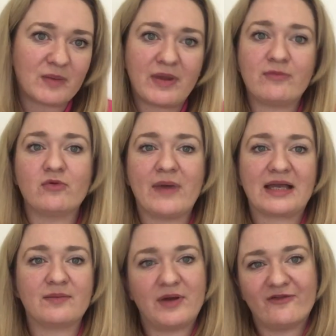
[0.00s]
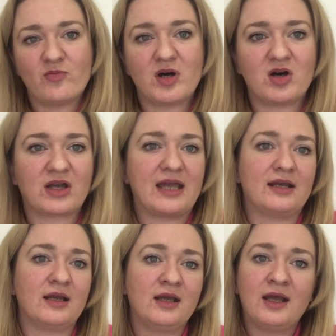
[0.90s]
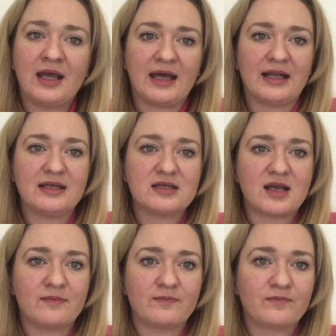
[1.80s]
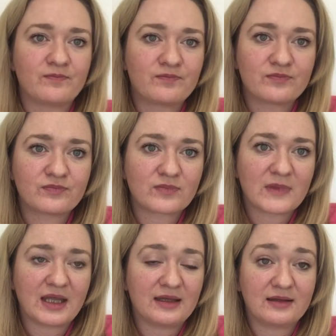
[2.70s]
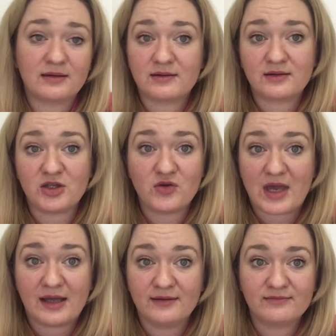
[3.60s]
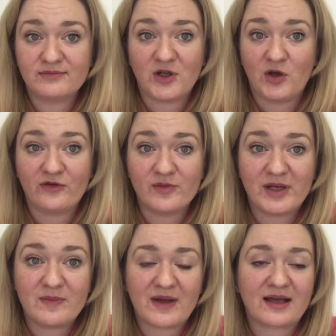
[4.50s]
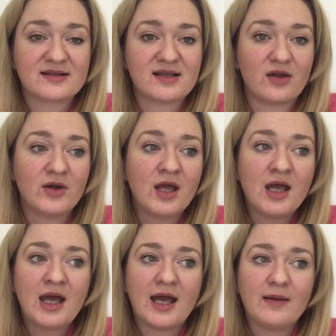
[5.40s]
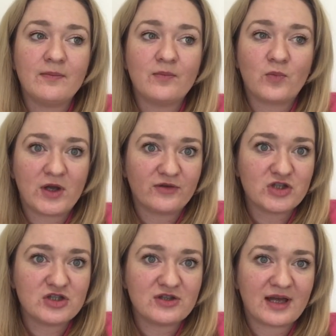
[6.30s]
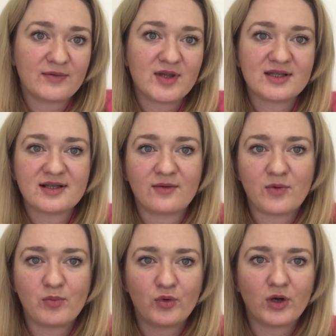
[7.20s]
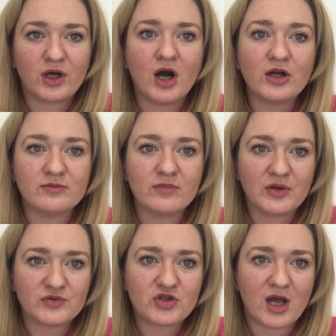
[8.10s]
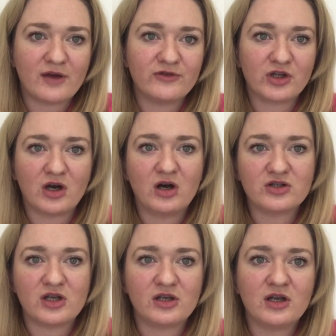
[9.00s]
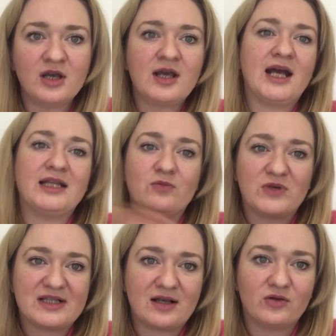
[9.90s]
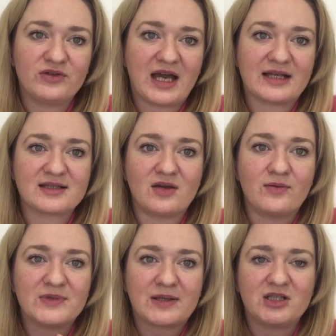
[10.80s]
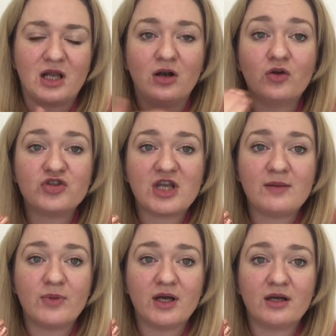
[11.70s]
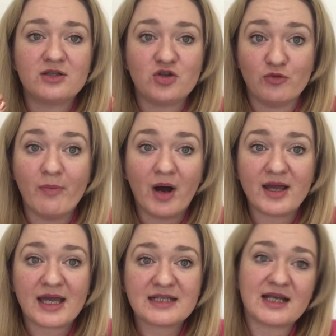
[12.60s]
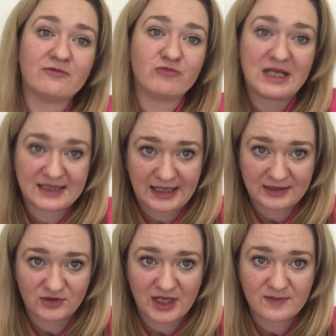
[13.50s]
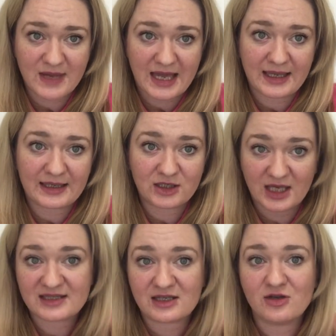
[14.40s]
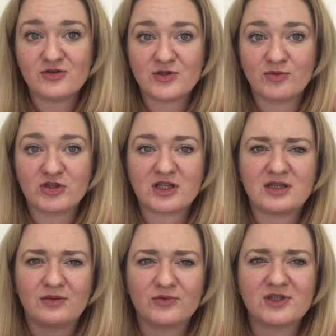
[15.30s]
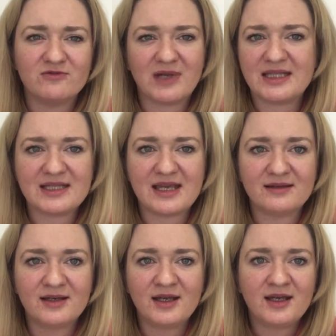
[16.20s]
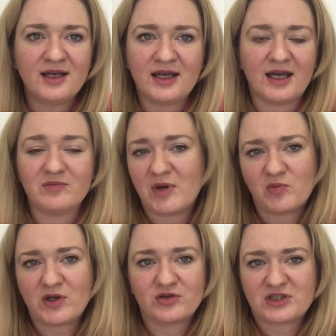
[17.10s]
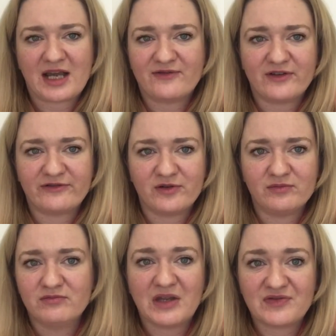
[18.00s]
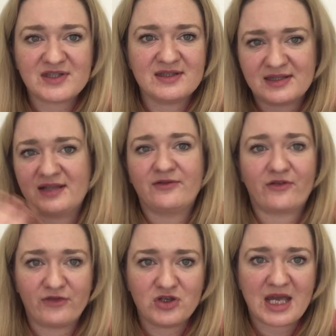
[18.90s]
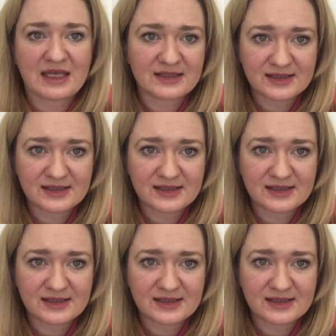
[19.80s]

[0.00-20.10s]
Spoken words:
People make a bit of a bargain and you get a lot of the money back. So we often do that with things like we bought a garden mulcher for the garden and then we sold that. So it was actually a lot cheaper to buy it and resell it on eBay as a used product than it was to rent it. And we got to have it for months instead of a few days.